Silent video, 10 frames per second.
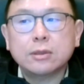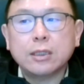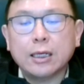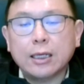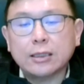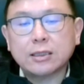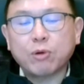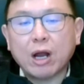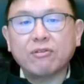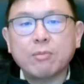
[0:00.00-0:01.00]
as a
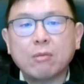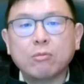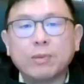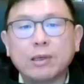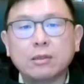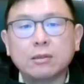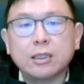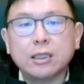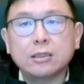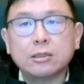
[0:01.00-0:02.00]
private member bill
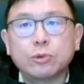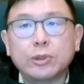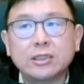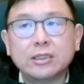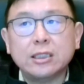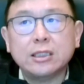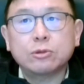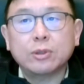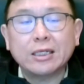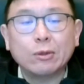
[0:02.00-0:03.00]
in
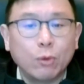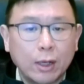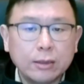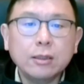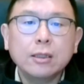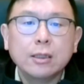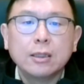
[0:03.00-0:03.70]
2021.